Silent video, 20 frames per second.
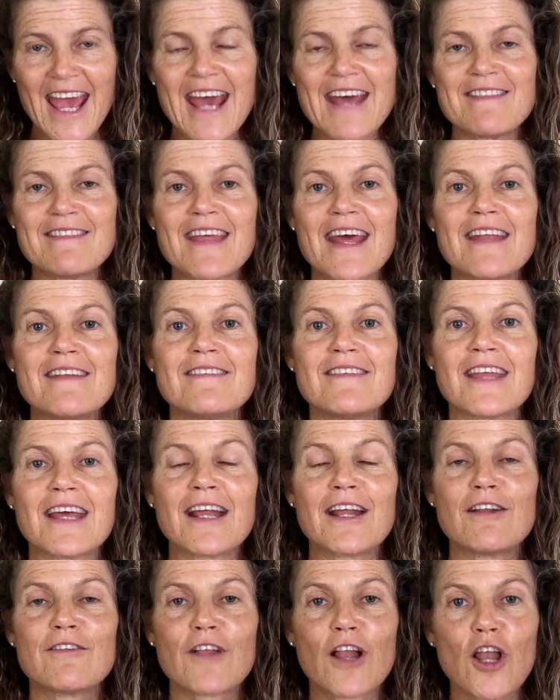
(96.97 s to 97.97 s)
And then
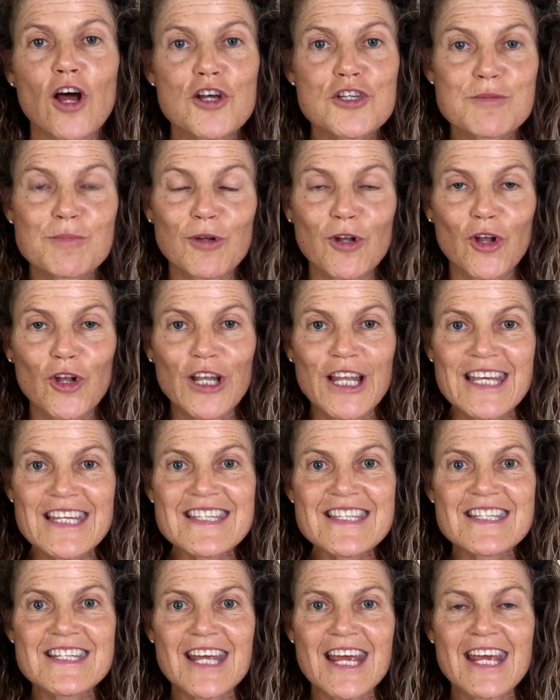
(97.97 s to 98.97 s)
the, the last but not
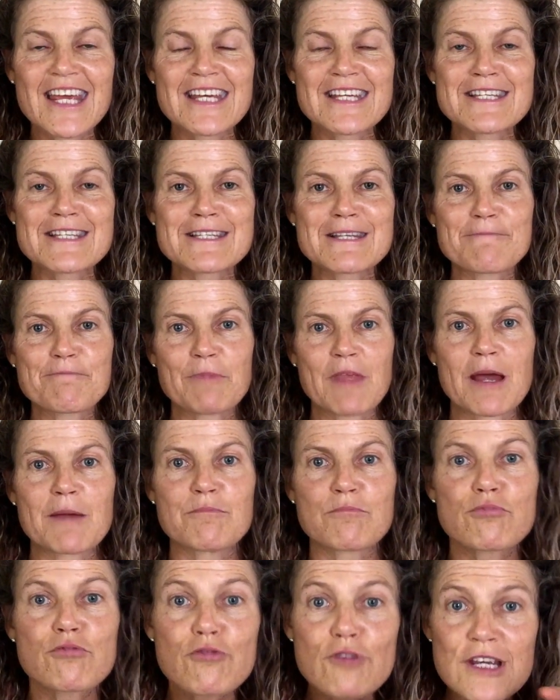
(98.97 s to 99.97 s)
least is
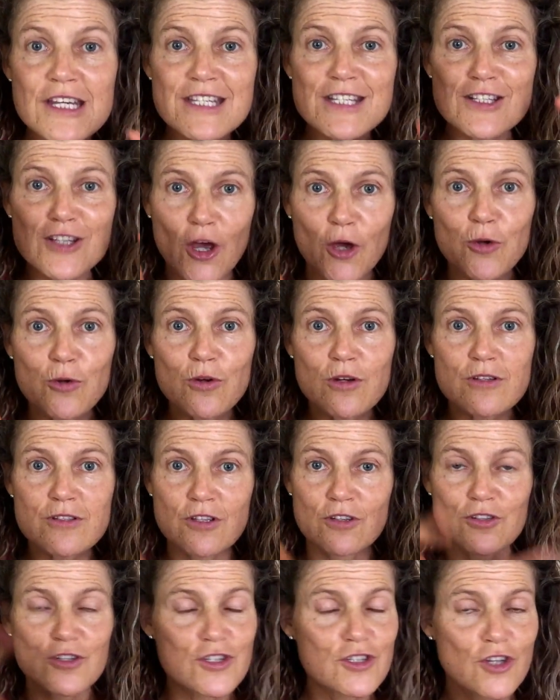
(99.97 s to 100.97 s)
um, pre-soak,
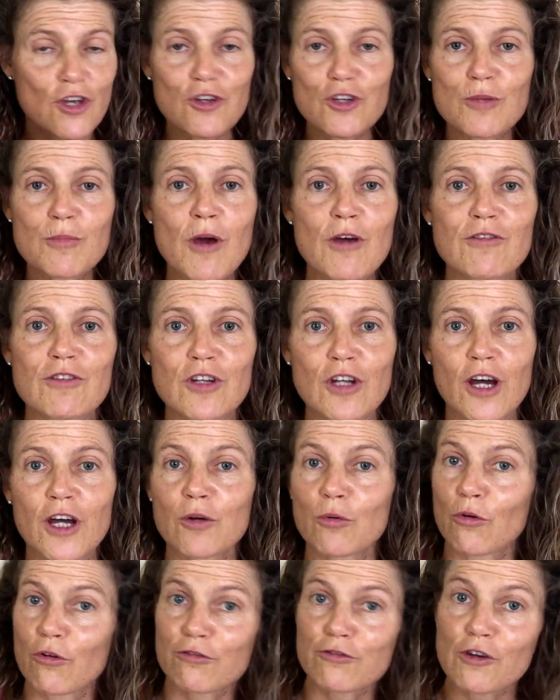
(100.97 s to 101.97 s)
so just soak them
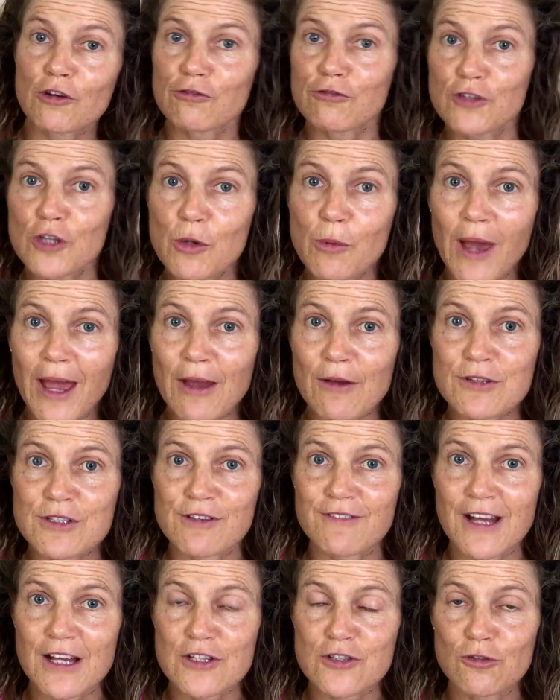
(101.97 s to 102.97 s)
overnight or for a few hours
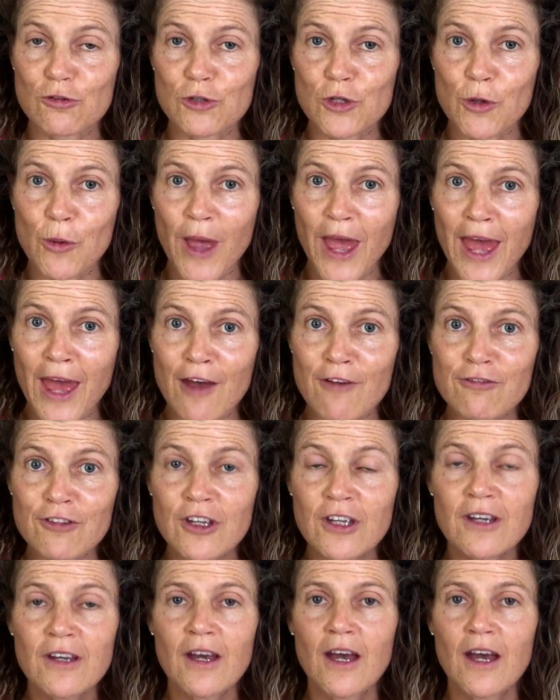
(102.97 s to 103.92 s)
if that's all you have.